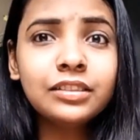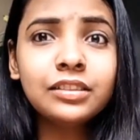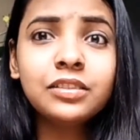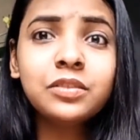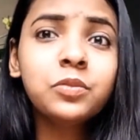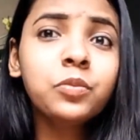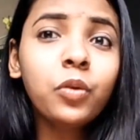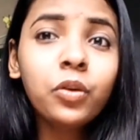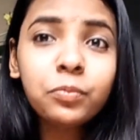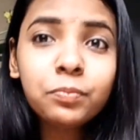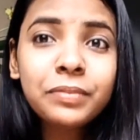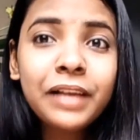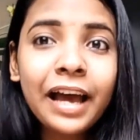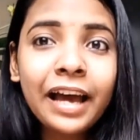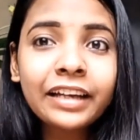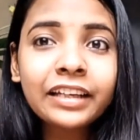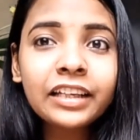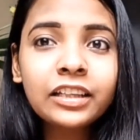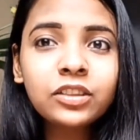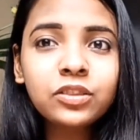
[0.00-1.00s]
just
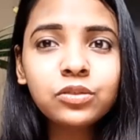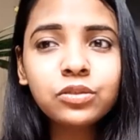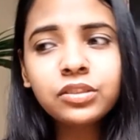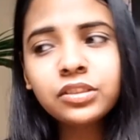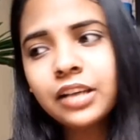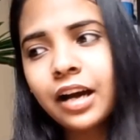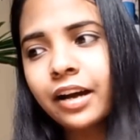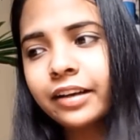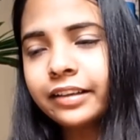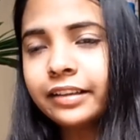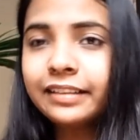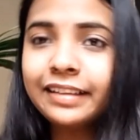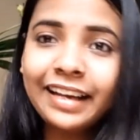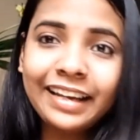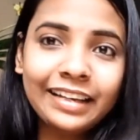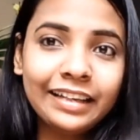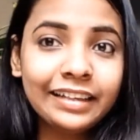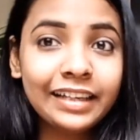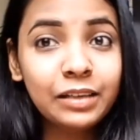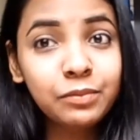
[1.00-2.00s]
planning to start it
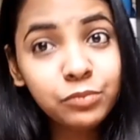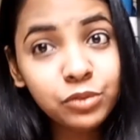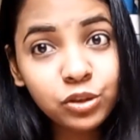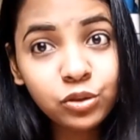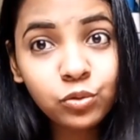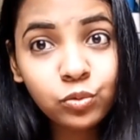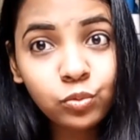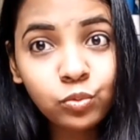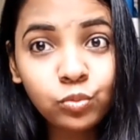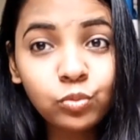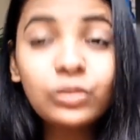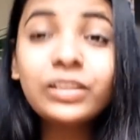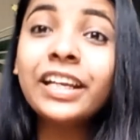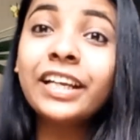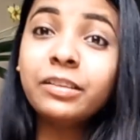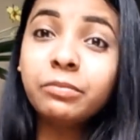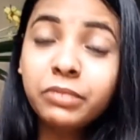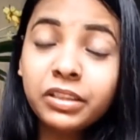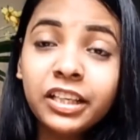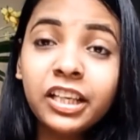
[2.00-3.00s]
anytime soon.
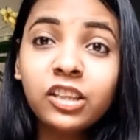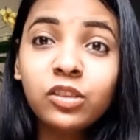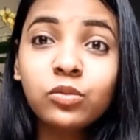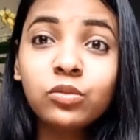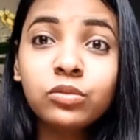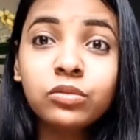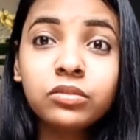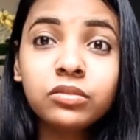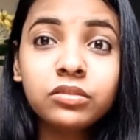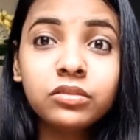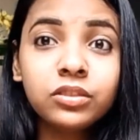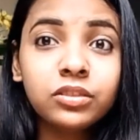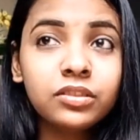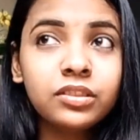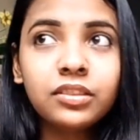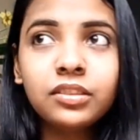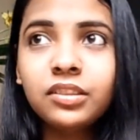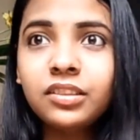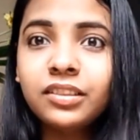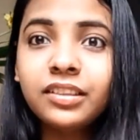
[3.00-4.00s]
Let me tell you,
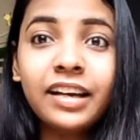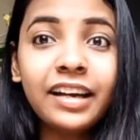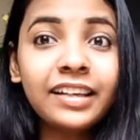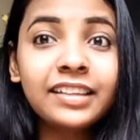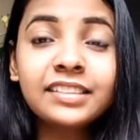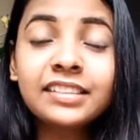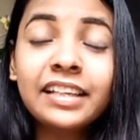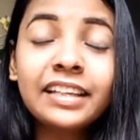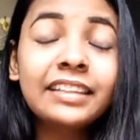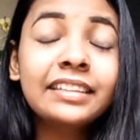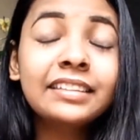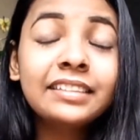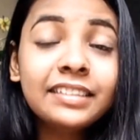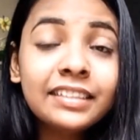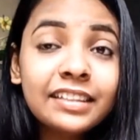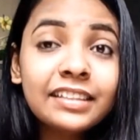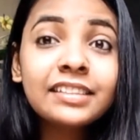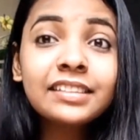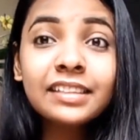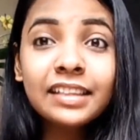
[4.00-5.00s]
guys, like
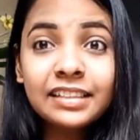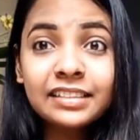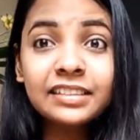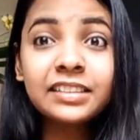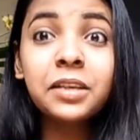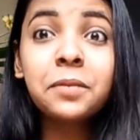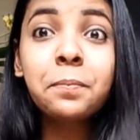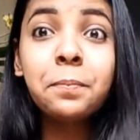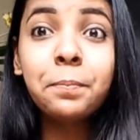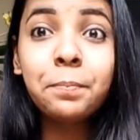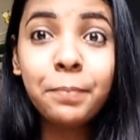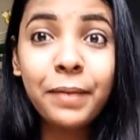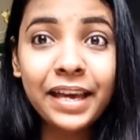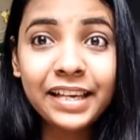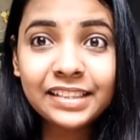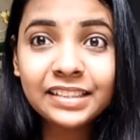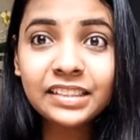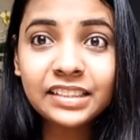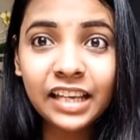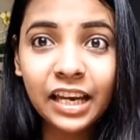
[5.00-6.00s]
this is the
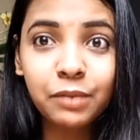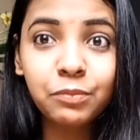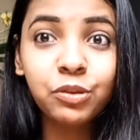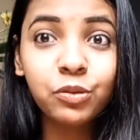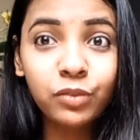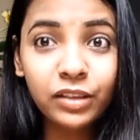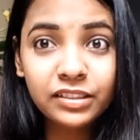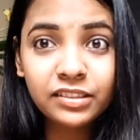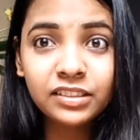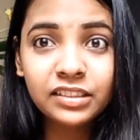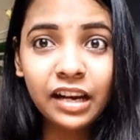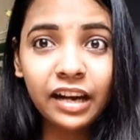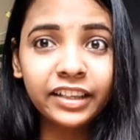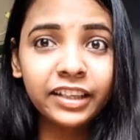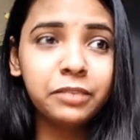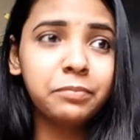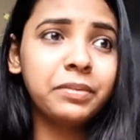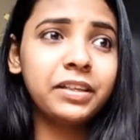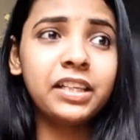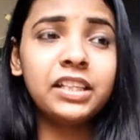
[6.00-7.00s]
best time you can
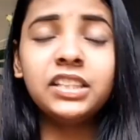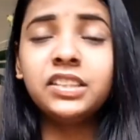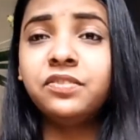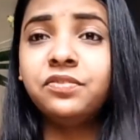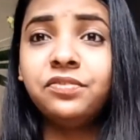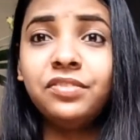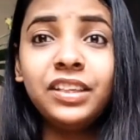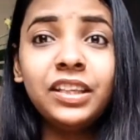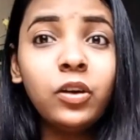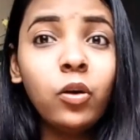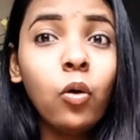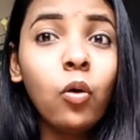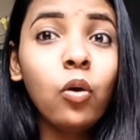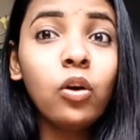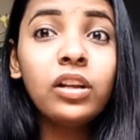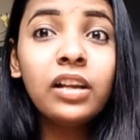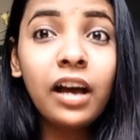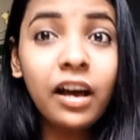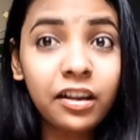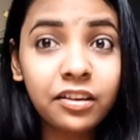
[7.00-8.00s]
start it because we
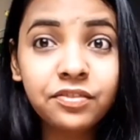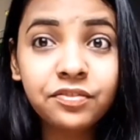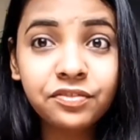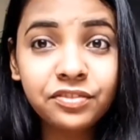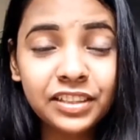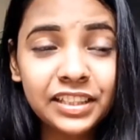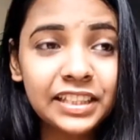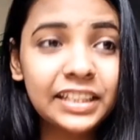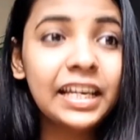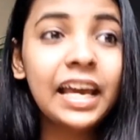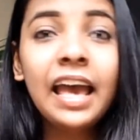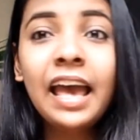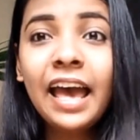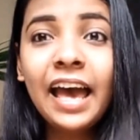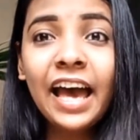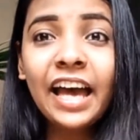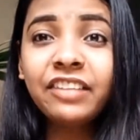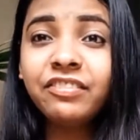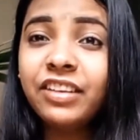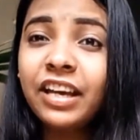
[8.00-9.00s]
all are free
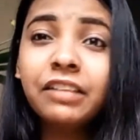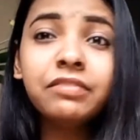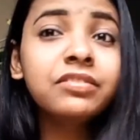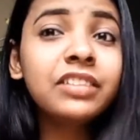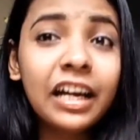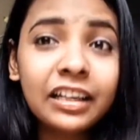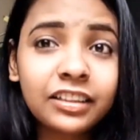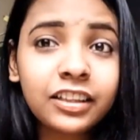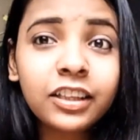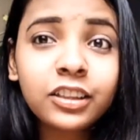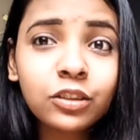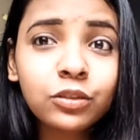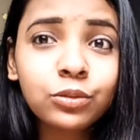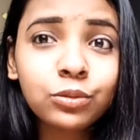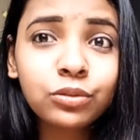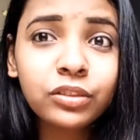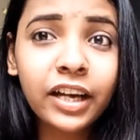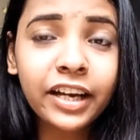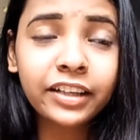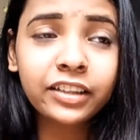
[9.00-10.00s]
and we have nothing to
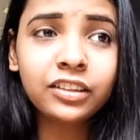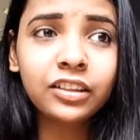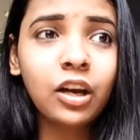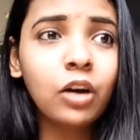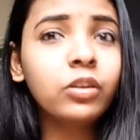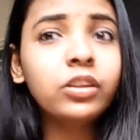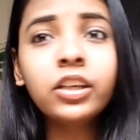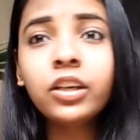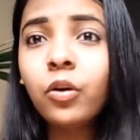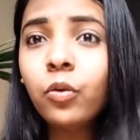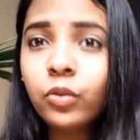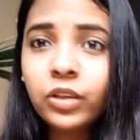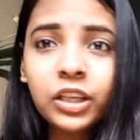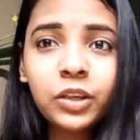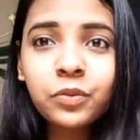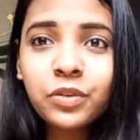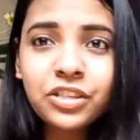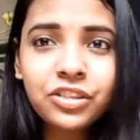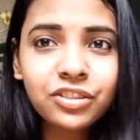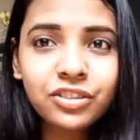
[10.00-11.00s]
do right now. The
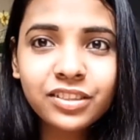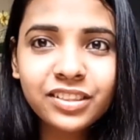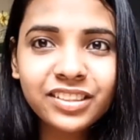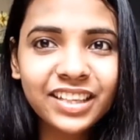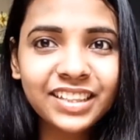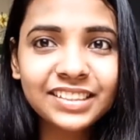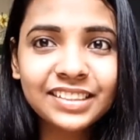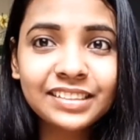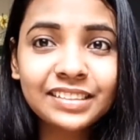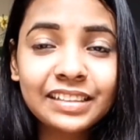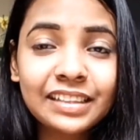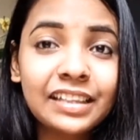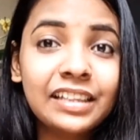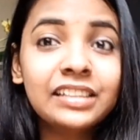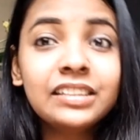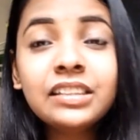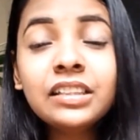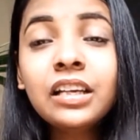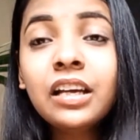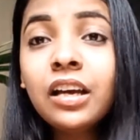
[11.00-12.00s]
only question arises
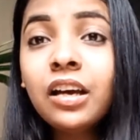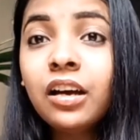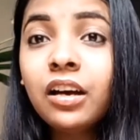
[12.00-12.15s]
is